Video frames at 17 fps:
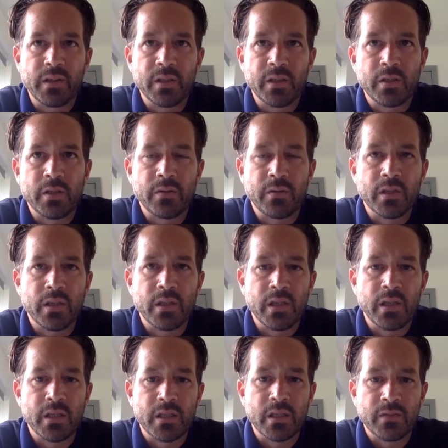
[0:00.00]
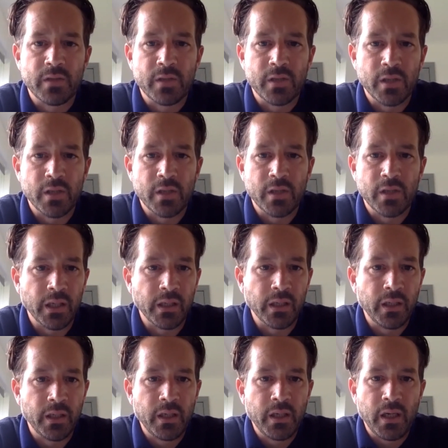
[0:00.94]
the insurance initiatives
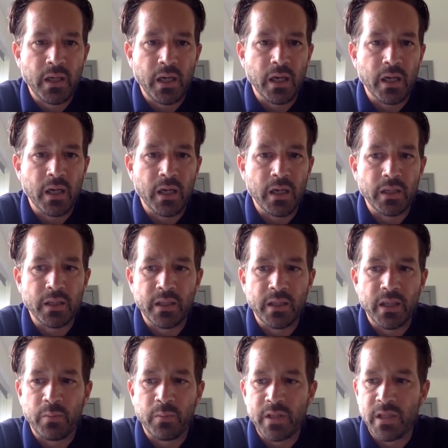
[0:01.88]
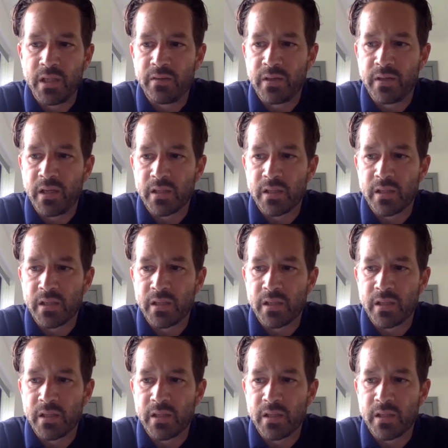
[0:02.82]
journey. We see that